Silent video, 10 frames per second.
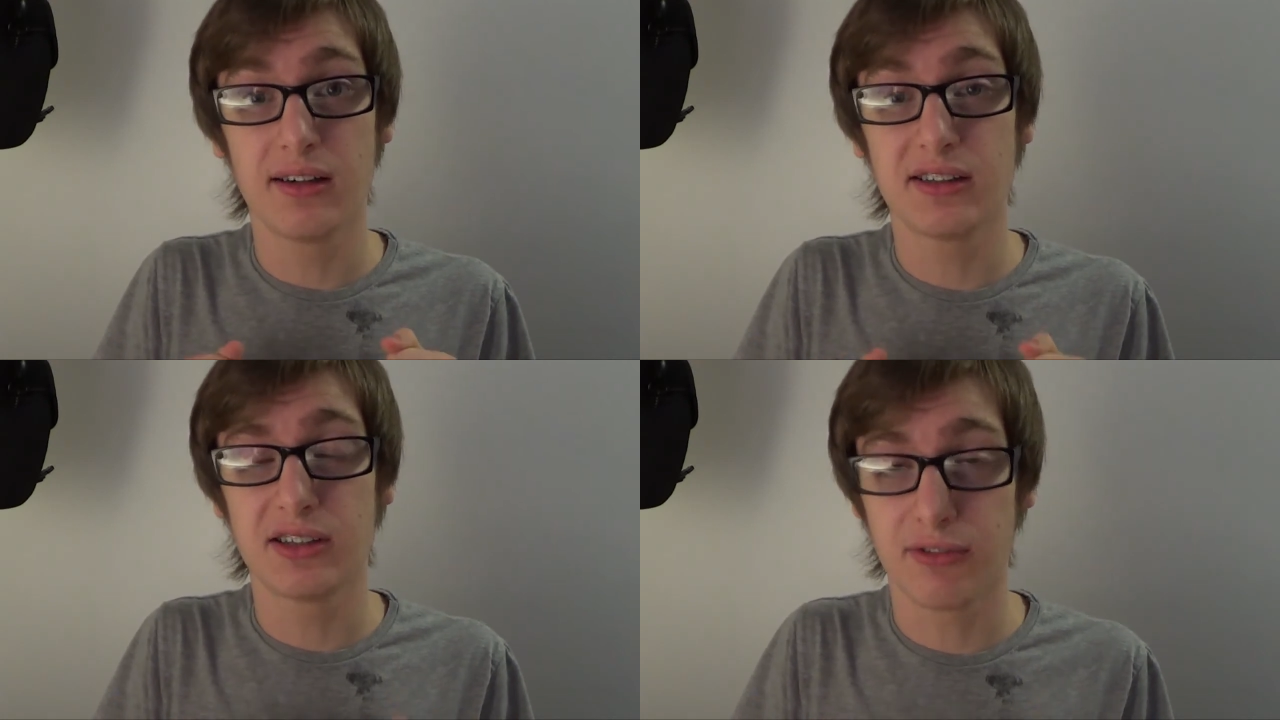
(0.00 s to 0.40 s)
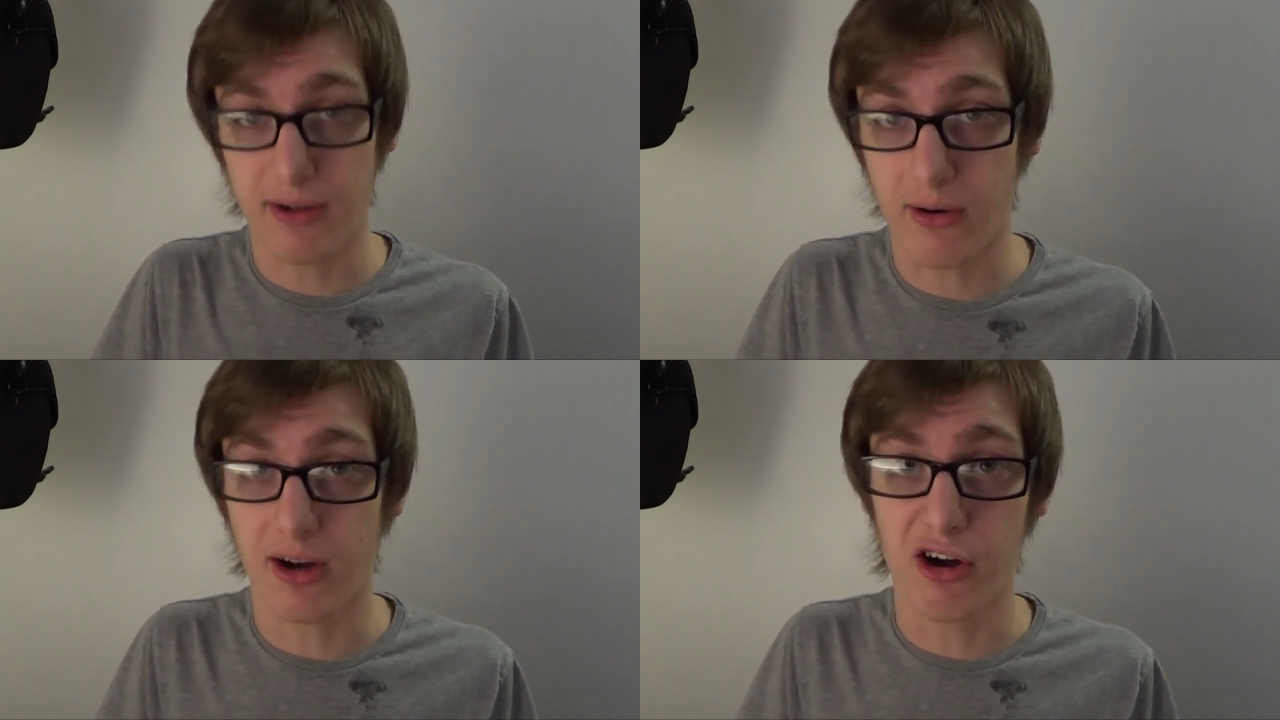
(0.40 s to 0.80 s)
so
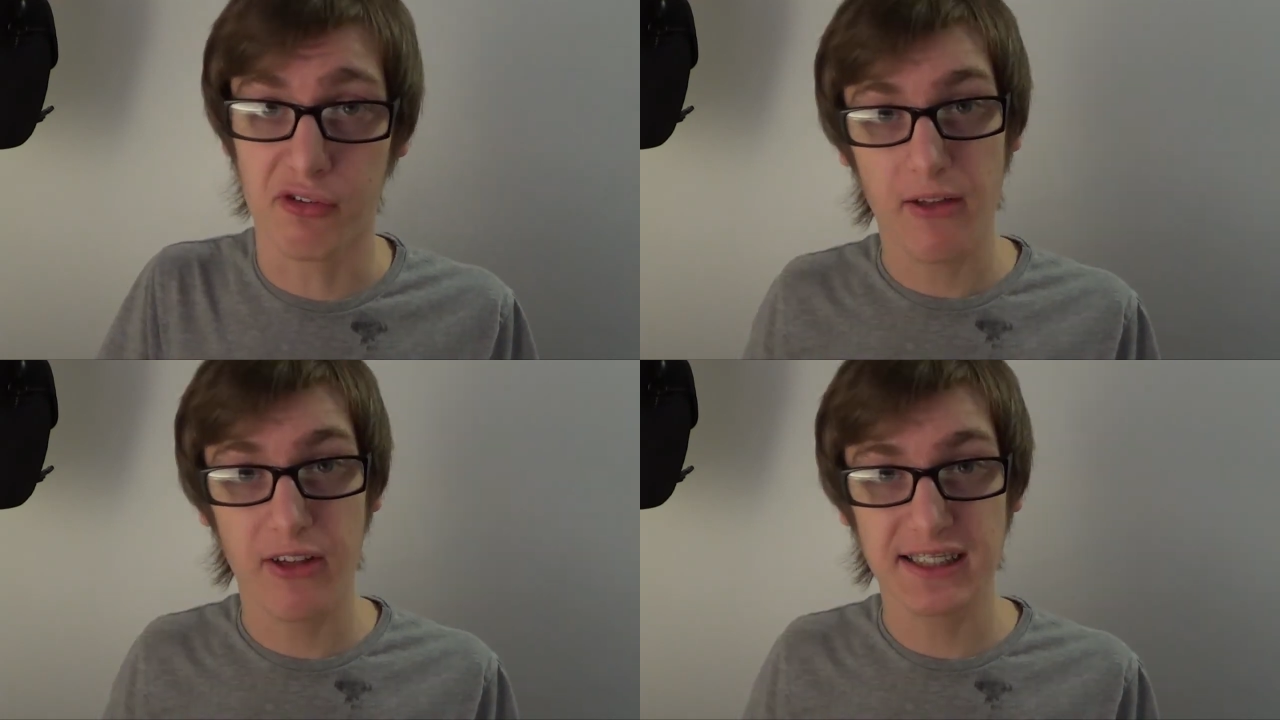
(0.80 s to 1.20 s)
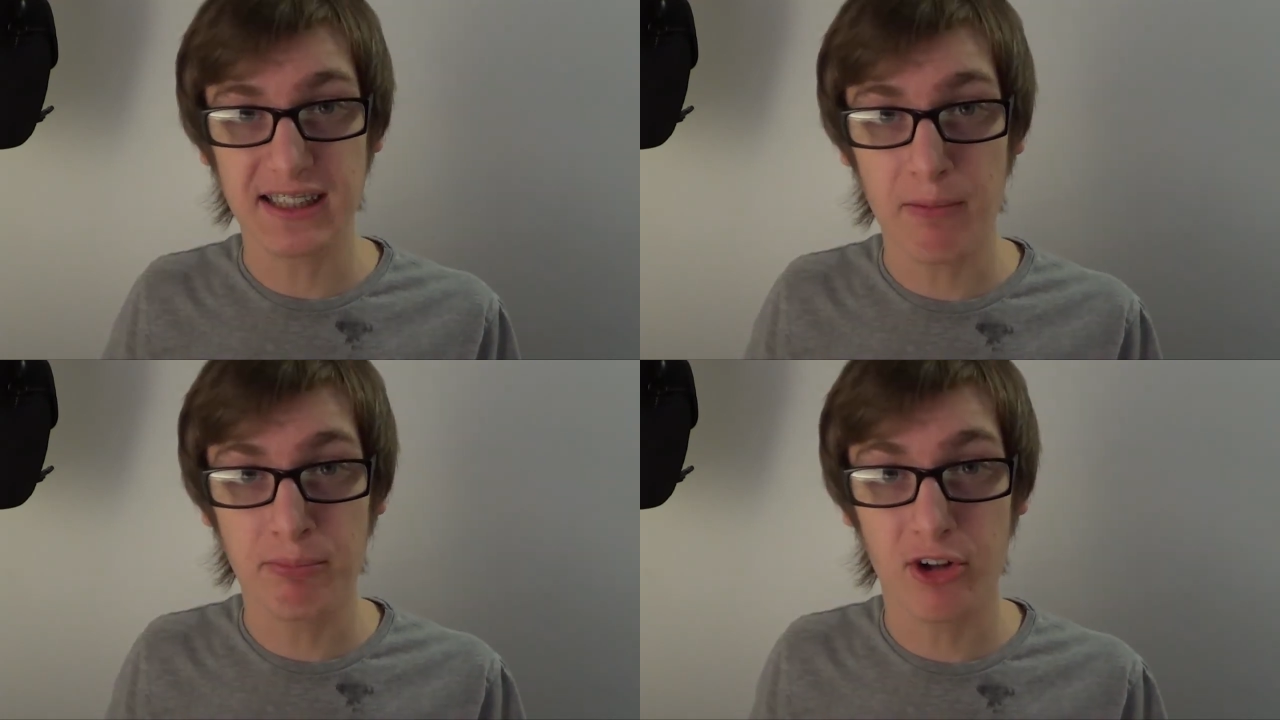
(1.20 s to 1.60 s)
very often. I think it's
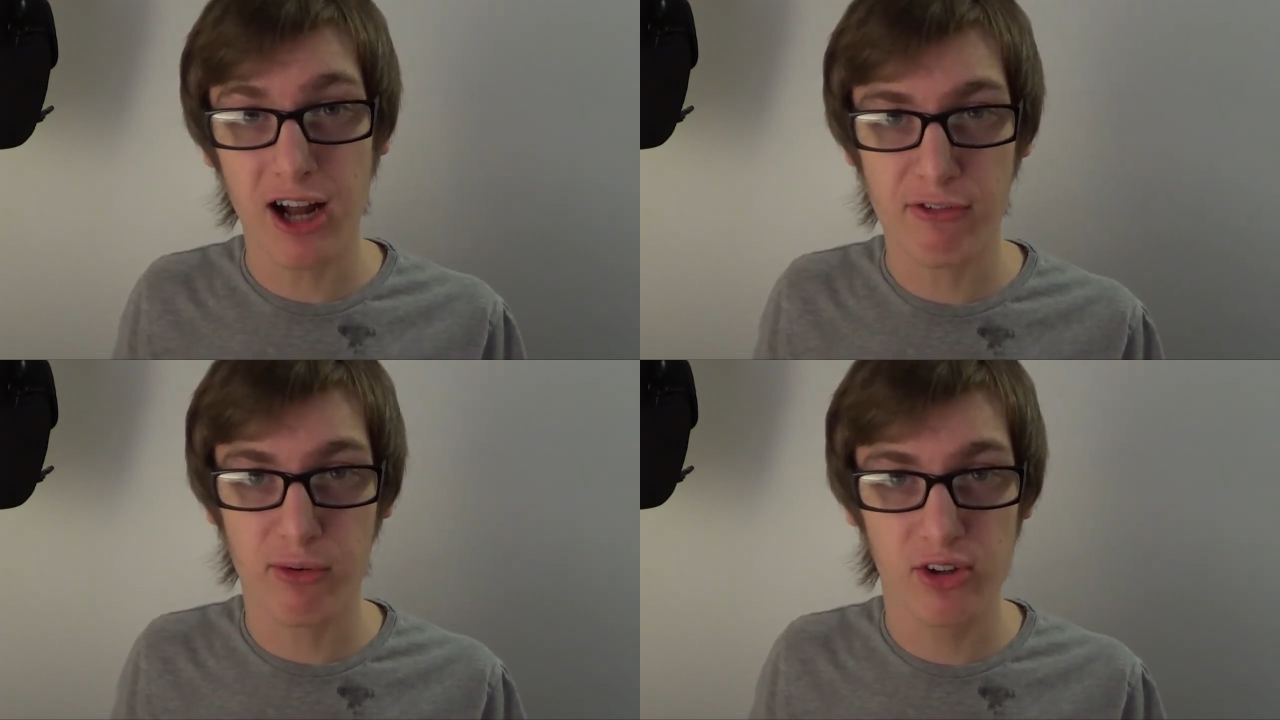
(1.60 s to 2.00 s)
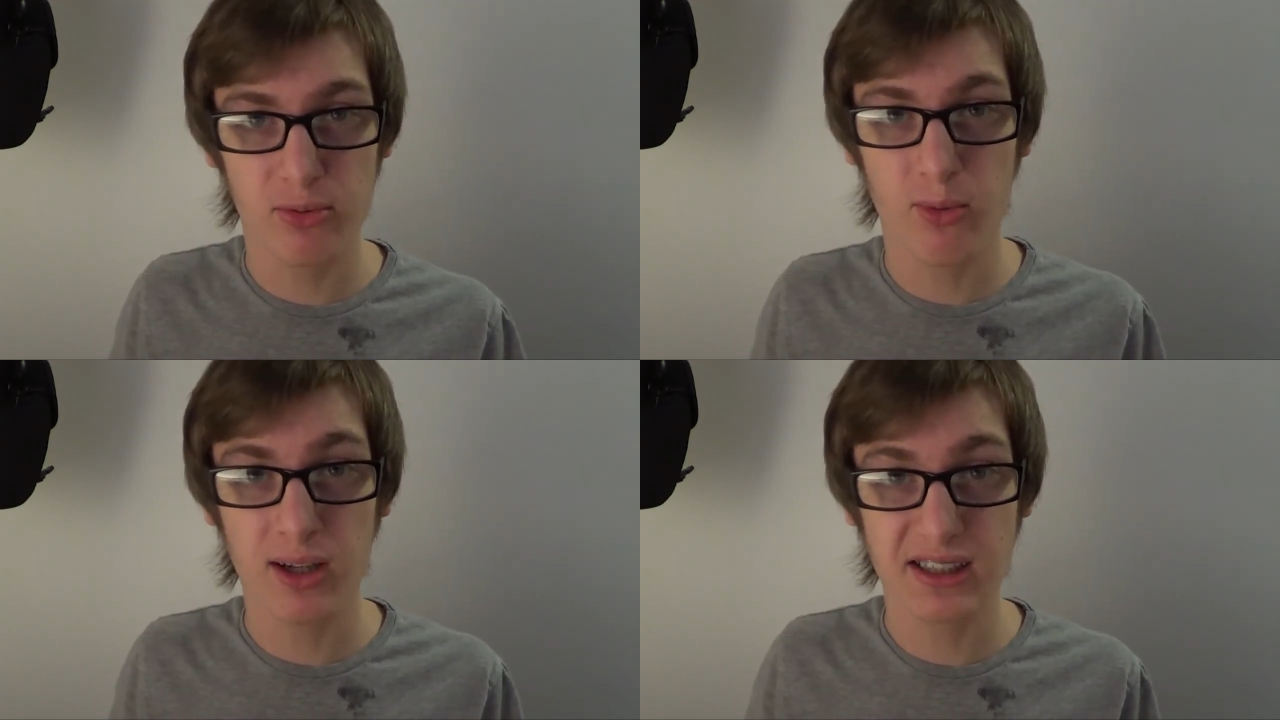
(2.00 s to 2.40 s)
happened on
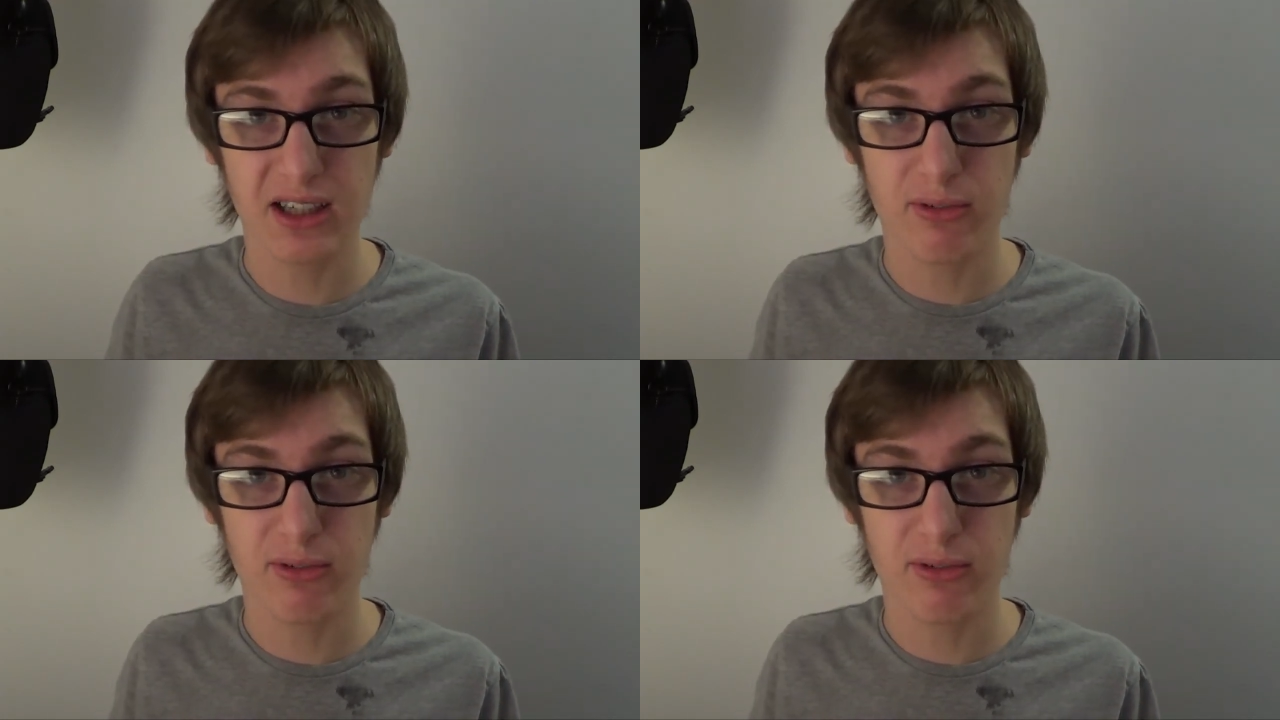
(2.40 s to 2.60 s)
average once